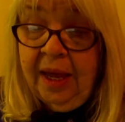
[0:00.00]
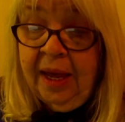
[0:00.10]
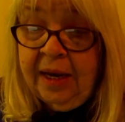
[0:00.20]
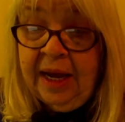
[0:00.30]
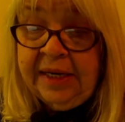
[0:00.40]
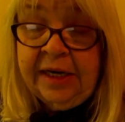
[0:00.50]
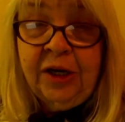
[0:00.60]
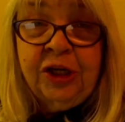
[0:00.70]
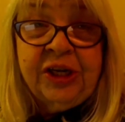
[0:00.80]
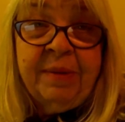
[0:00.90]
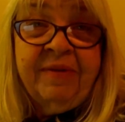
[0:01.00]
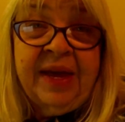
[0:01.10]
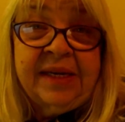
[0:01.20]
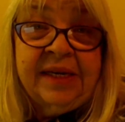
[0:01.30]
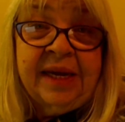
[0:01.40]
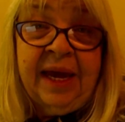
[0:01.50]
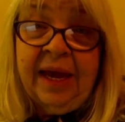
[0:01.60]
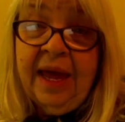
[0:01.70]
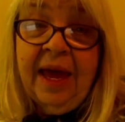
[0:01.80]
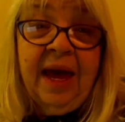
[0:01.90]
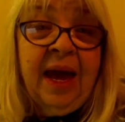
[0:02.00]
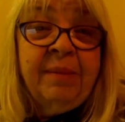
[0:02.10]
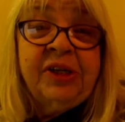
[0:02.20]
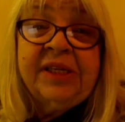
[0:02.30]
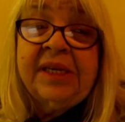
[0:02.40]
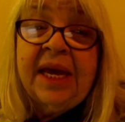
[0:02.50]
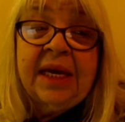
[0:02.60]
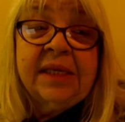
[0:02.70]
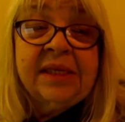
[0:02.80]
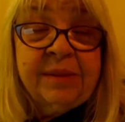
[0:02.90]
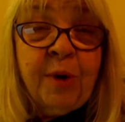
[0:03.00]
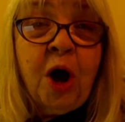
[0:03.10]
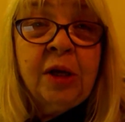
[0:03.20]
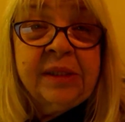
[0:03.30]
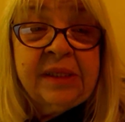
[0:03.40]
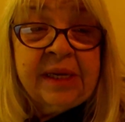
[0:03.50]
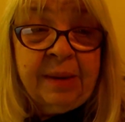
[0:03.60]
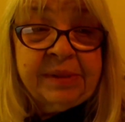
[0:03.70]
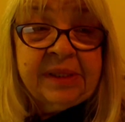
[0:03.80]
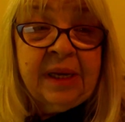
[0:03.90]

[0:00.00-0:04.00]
And I did a good job of that today. I'm just taking small steps.